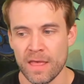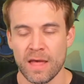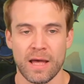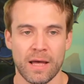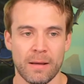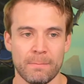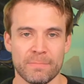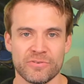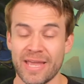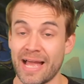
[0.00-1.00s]

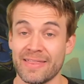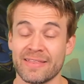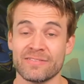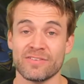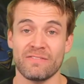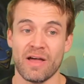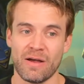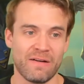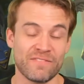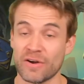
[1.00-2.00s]
So yeah, I think this is
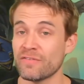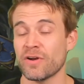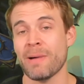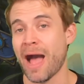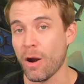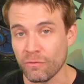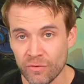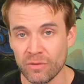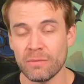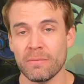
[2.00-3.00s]
a very, very
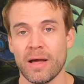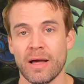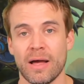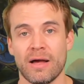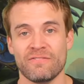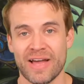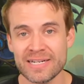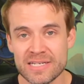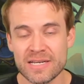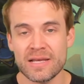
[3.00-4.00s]
powerful
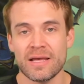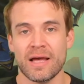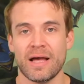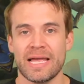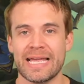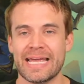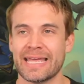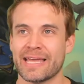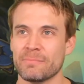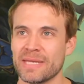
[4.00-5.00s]
effect.
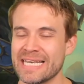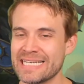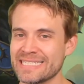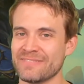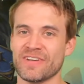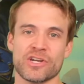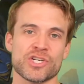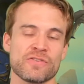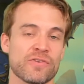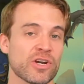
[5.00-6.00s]
It can be an easy
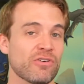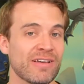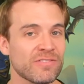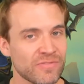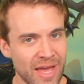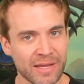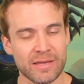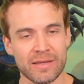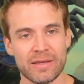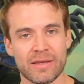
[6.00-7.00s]
finisher for an aggressive deck.
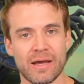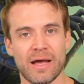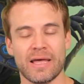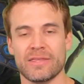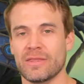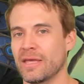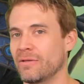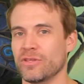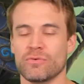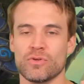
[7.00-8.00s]

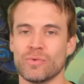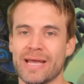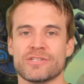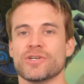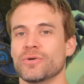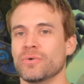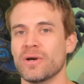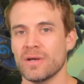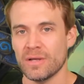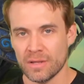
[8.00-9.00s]
You get to
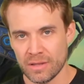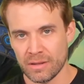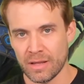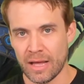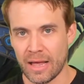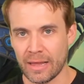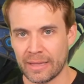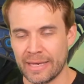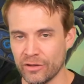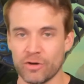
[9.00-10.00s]

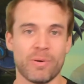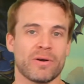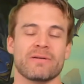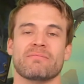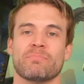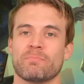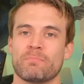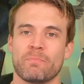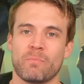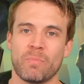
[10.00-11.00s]
kill your opponent
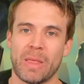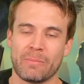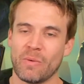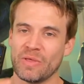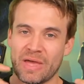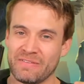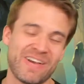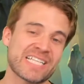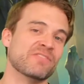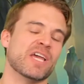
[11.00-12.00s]
like with
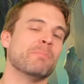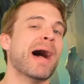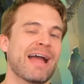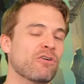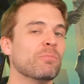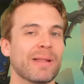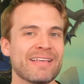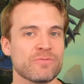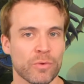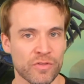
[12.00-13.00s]
effectively a
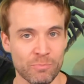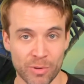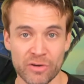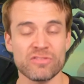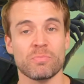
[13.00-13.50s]
pyroblast worth of burst,